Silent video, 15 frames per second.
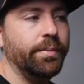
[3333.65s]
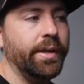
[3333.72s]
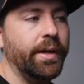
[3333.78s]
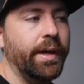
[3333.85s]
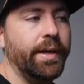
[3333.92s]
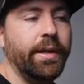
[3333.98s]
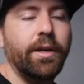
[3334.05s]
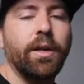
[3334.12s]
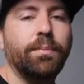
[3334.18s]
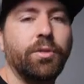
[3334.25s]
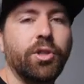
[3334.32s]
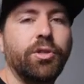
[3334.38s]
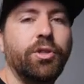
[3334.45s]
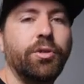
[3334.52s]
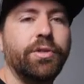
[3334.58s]
but I ended up
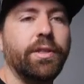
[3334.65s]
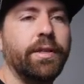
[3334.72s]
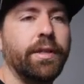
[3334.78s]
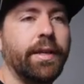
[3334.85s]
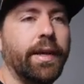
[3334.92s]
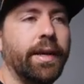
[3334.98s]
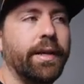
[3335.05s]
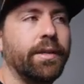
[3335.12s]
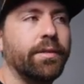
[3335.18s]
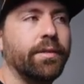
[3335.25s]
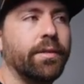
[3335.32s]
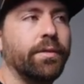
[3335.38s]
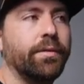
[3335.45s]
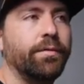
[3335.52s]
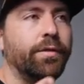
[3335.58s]
just using it
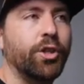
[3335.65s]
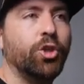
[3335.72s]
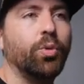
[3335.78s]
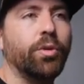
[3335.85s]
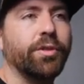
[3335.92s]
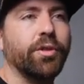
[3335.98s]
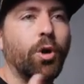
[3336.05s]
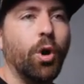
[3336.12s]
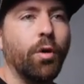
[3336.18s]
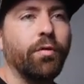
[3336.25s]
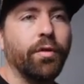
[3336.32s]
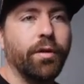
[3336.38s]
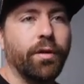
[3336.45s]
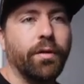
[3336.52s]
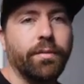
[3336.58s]
as visuals
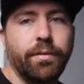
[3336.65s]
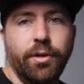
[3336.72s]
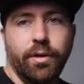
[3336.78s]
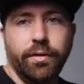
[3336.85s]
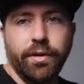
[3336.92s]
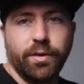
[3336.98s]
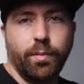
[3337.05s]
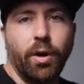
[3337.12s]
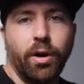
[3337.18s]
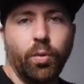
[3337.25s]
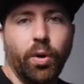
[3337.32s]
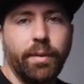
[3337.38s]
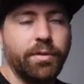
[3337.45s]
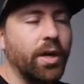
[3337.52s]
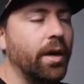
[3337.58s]
over, this part
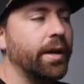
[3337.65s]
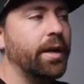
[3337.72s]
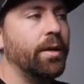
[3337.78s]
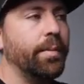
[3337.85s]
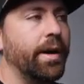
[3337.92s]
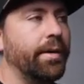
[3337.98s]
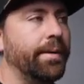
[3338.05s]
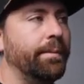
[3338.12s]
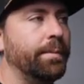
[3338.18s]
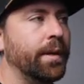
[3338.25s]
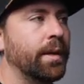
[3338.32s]
where I'm talking about it.